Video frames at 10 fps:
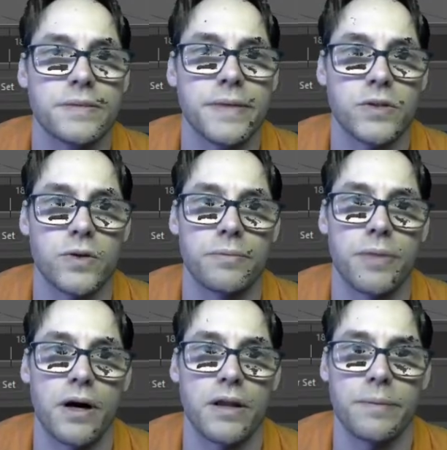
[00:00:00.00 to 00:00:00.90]
make sure I'm
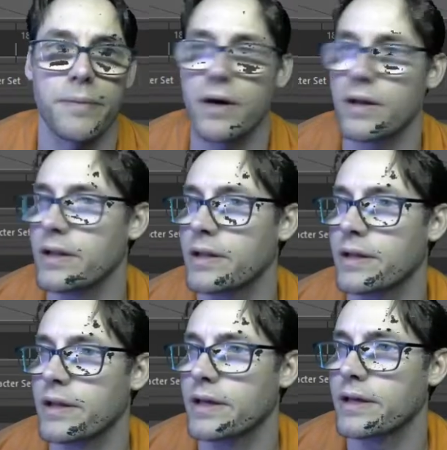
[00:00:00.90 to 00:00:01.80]

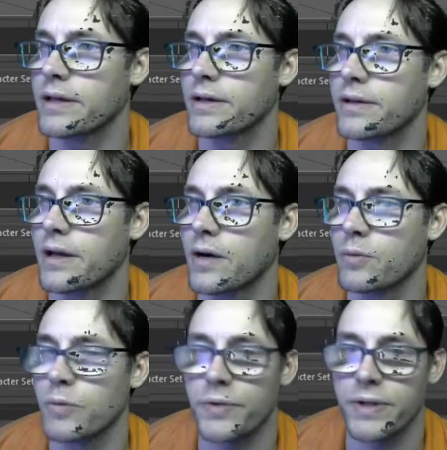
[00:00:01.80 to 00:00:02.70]
polymodeling and get our
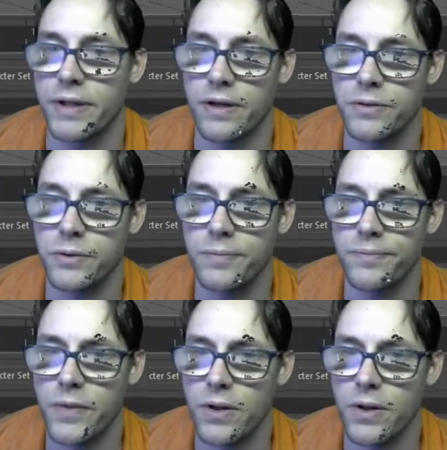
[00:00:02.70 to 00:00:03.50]
multi-cut tool.